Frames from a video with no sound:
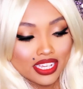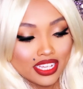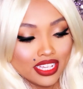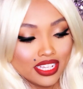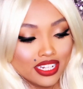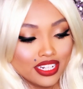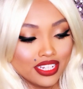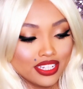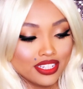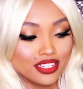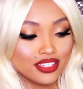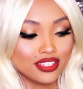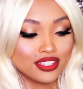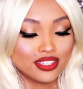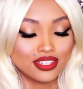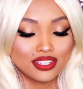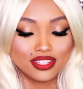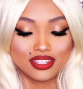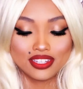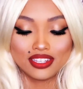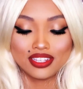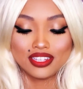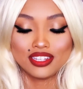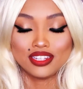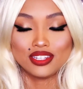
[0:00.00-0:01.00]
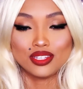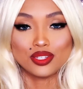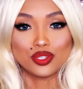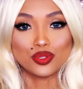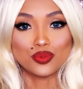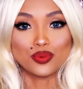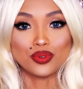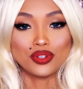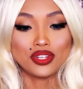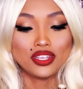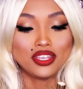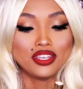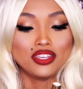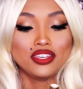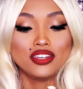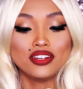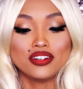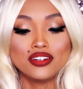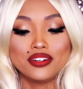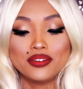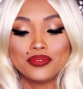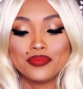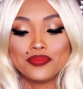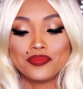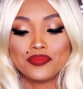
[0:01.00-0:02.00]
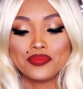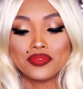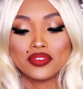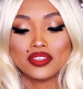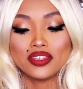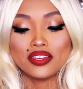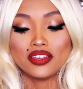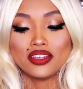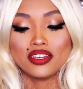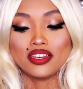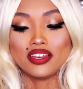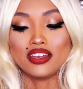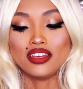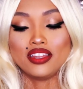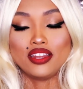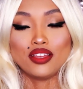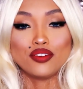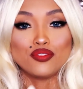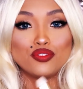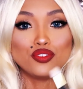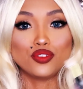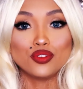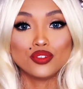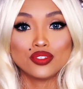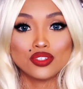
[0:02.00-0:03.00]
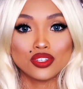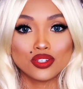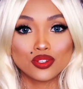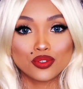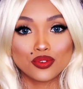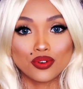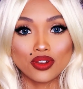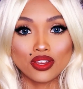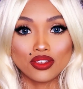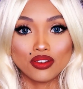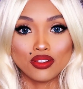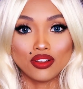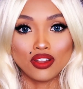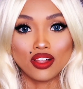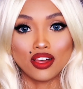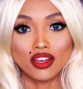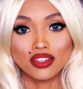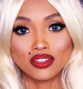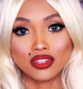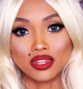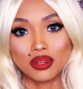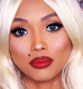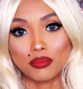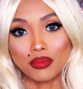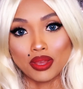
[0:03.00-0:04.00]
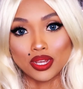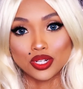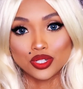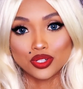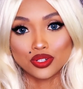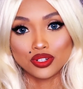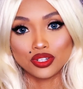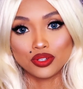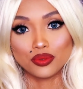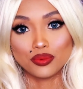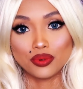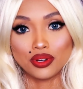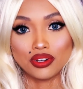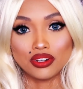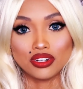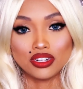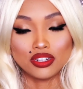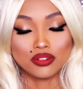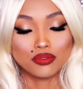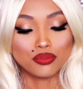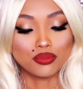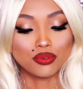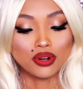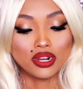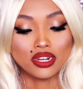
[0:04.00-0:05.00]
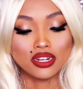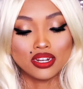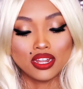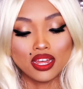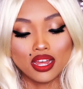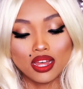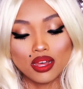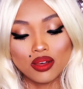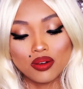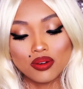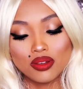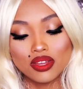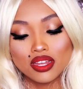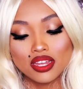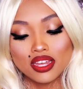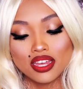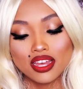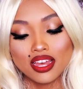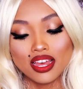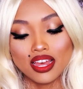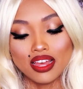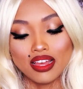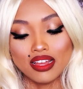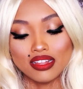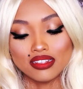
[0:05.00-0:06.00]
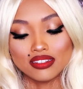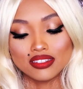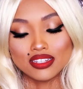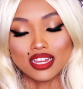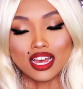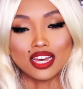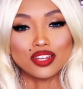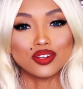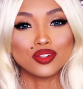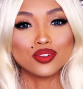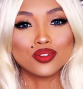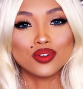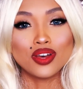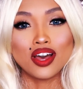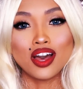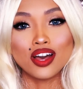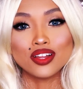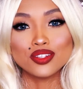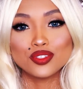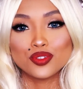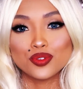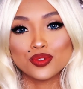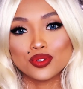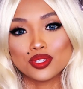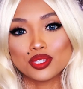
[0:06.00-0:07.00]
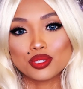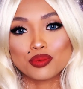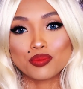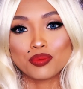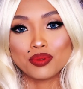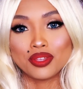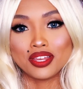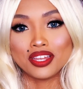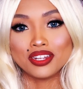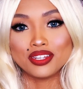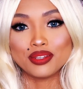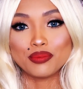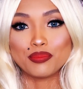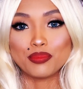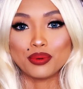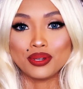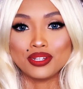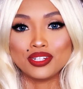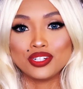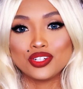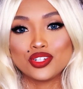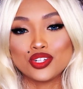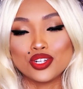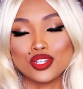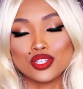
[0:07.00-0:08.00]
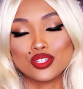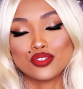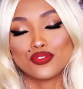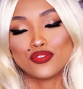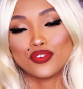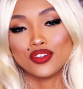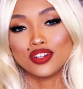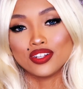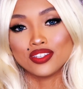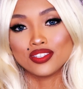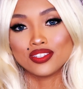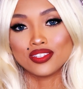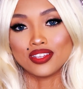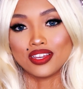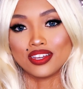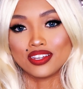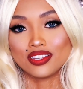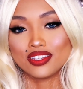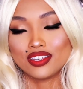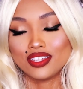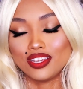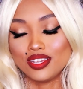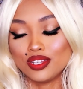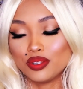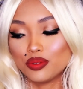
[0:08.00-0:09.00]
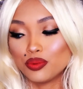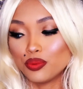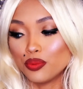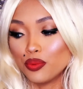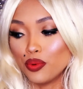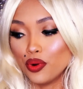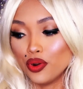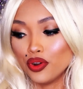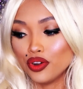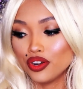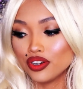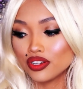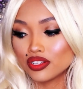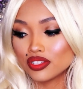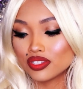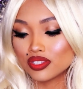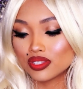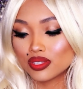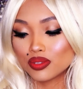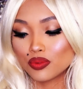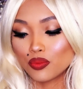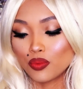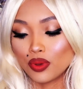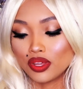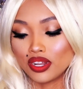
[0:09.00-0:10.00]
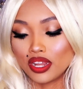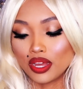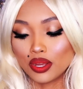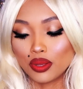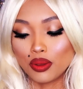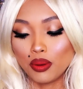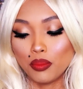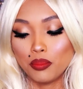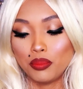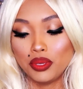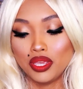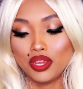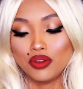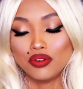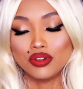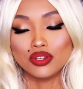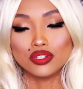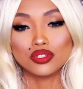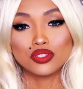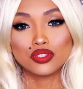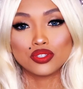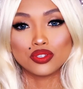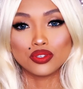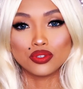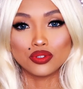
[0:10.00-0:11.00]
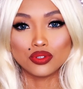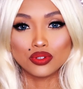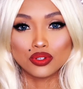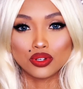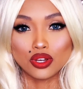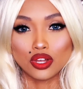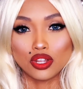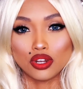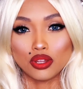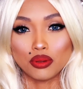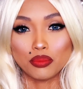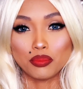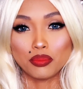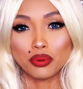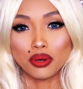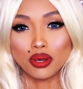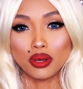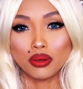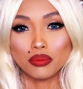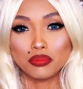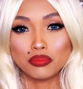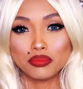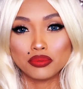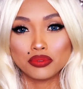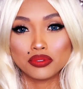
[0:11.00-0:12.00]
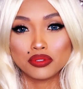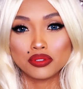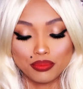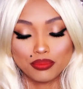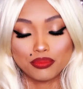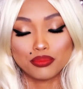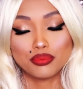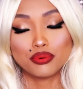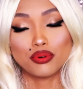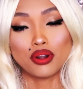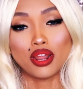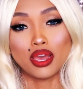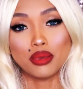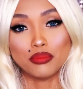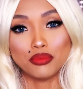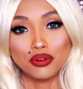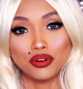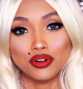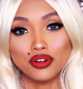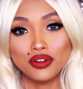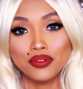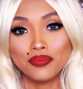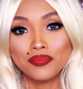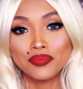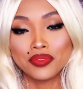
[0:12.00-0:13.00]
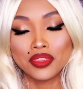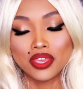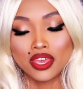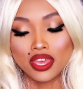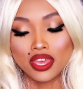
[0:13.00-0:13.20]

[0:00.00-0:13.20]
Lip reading: It is this one here, and I've used it quite a lot and I'm actually wearing it right now. And I don't know how to explain it, but it just feels like it works when I compare it to ColourPop's primer.